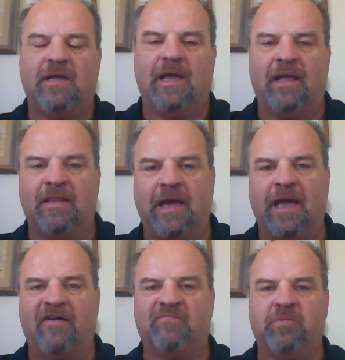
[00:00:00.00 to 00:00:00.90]
and they
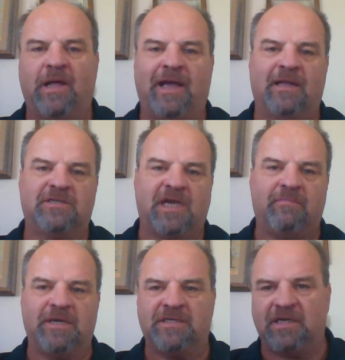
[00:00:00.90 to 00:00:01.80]
have plans A,
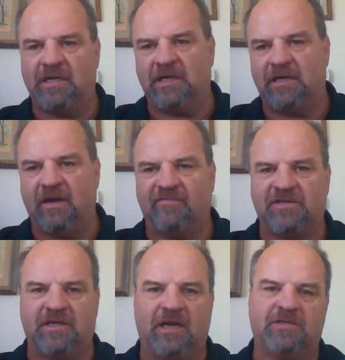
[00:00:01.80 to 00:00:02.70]
B, C, D, E, F,
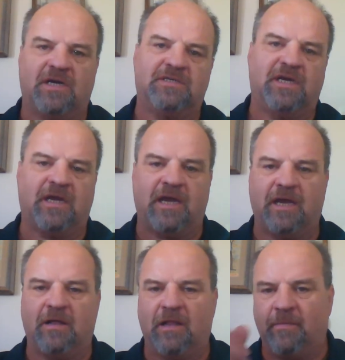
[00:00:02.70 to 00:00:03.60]
G, H, I, J,
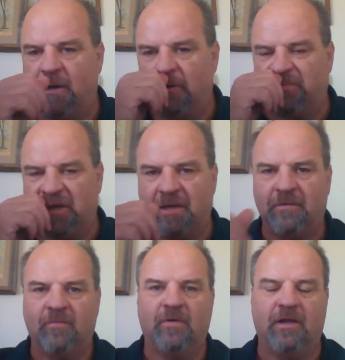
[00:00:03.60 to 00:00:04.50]
K, L, M, N, O, P.
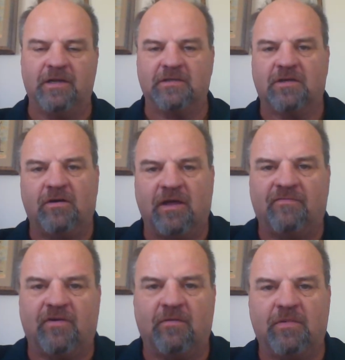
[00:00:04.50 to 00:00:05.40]
Well, it doesn't go that
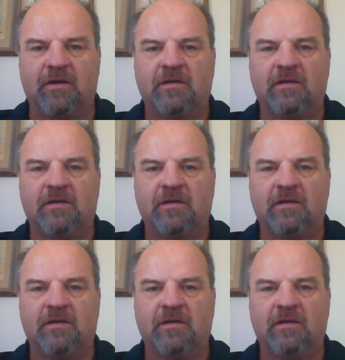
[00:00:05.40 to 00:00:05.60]
far, but